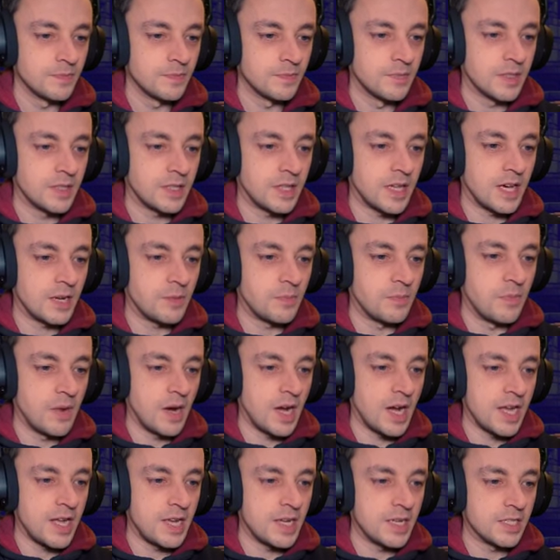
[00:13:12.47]
But that
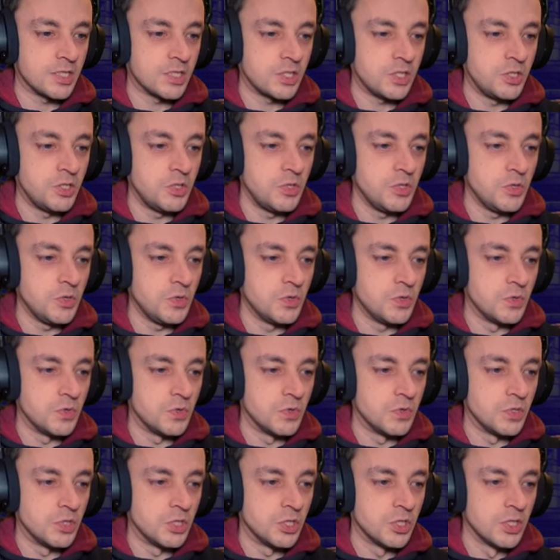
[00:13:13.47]
mine is
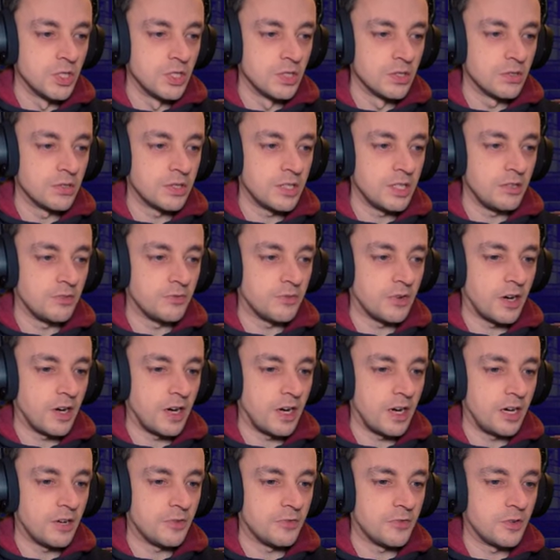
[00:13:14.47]
huge. Looking for
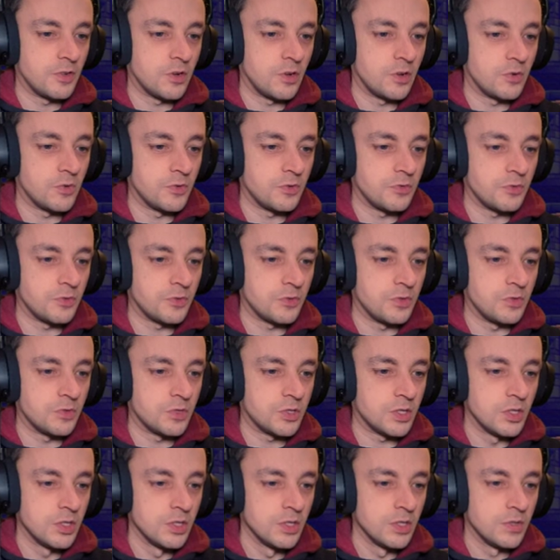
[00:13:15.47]
half an old
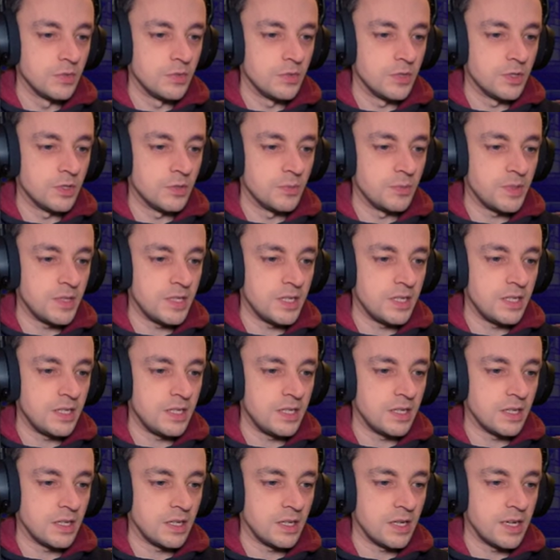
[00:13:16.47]
flute will
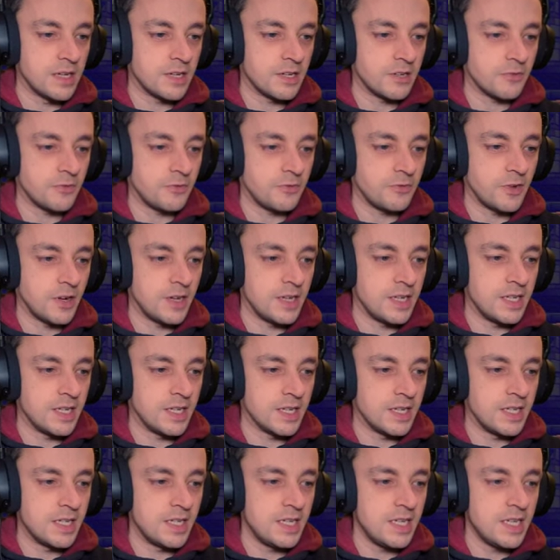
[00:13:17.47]
be like finding
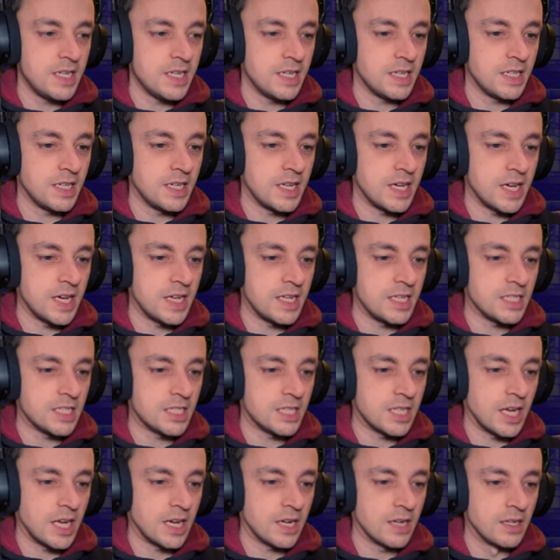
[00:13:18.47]
a needle in a
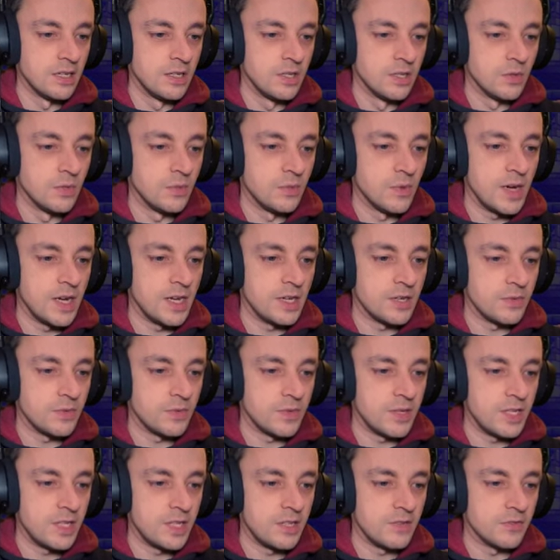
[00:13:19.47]
haystack. Where do
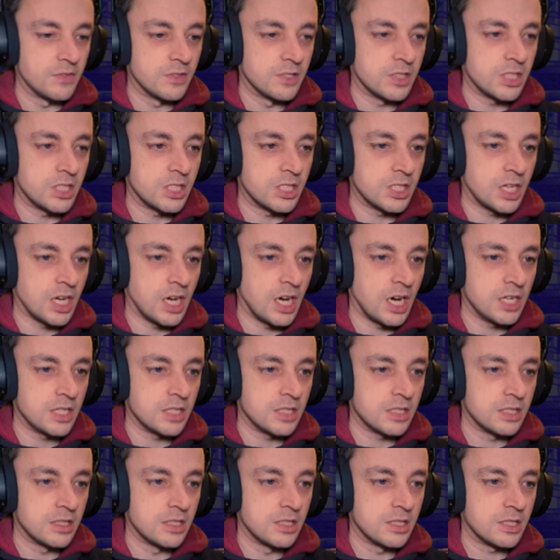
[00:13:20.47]
we even
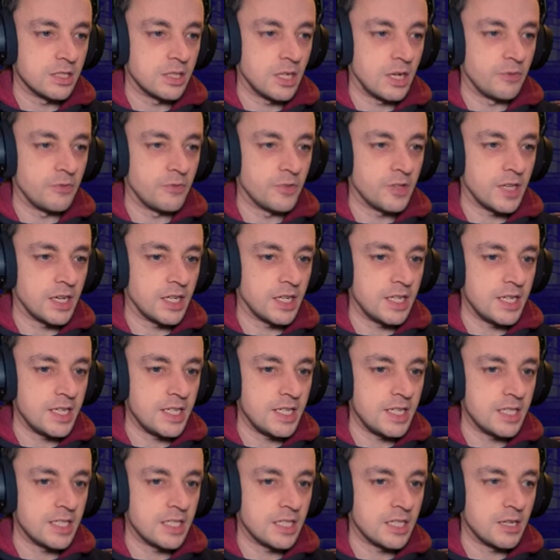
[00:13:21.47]
start? It's time for that
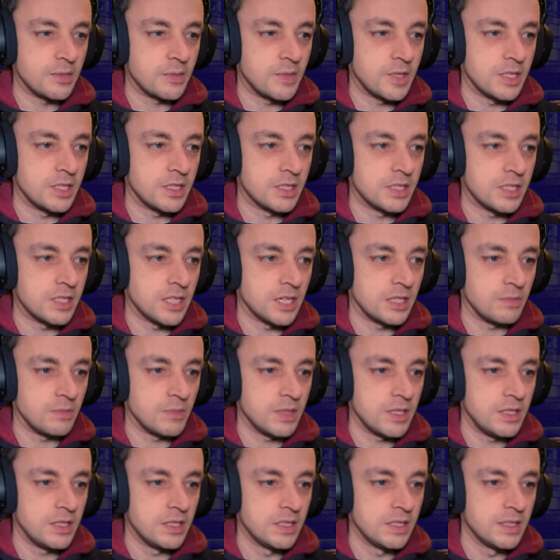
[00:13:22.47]
lady to come in and tell me.